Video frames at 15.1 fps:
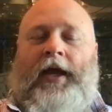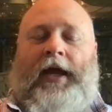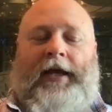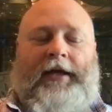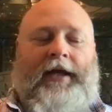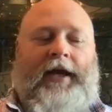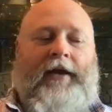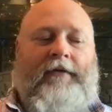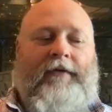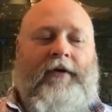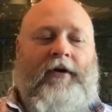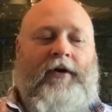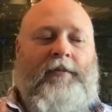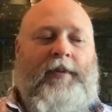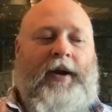And I have
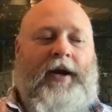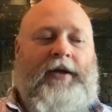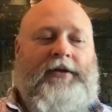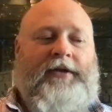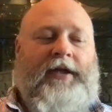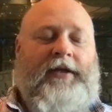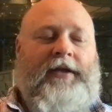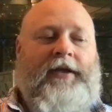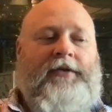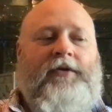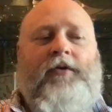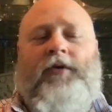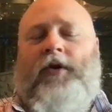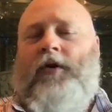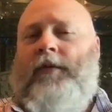heard parents say things,
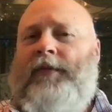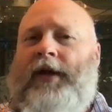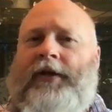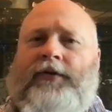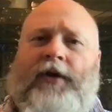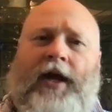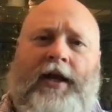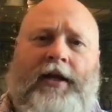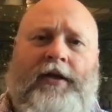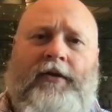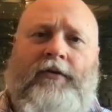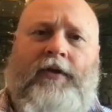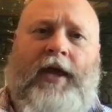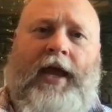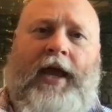oh no, I'm not trying to
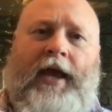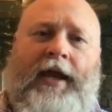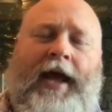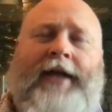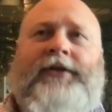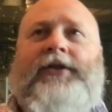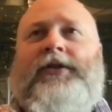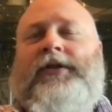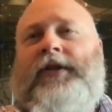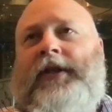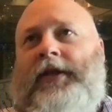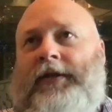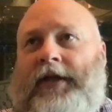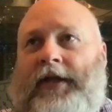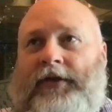do that. I just
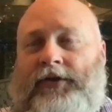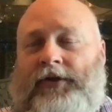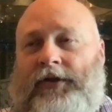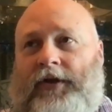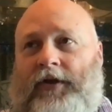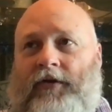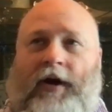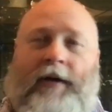think they should know.